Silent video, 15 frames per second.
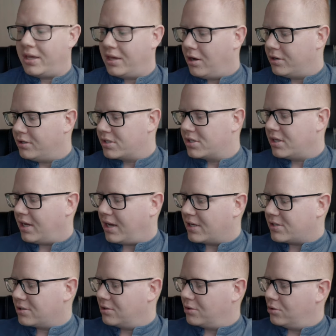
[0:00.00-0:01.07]
It honestly
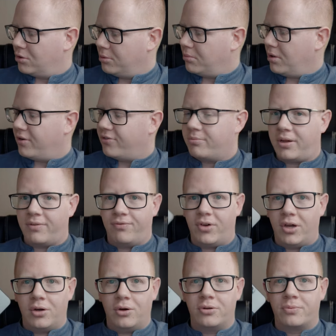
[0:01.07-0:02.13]
hasn't come off my
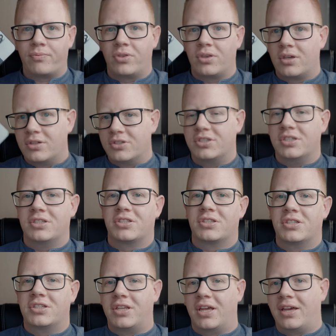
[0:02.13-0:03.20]
phone since
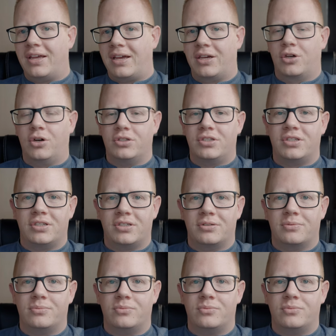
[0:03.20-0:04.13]
the day I got it.